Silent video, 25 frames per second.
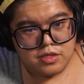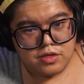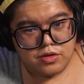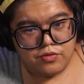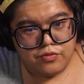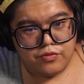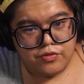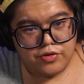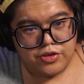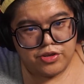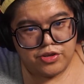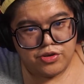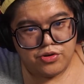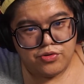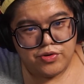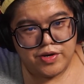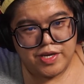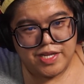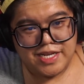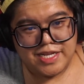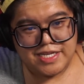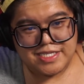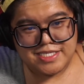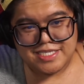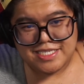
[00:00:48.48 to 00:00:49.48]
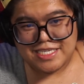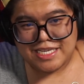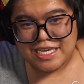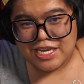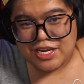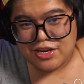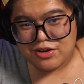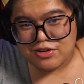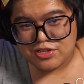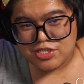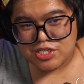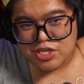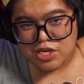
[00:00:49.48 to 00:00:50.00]
Ryuin is
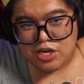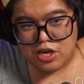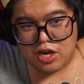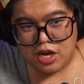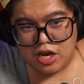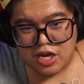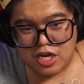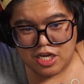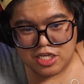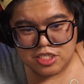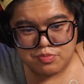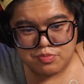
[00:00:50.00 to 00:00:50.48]
here to cause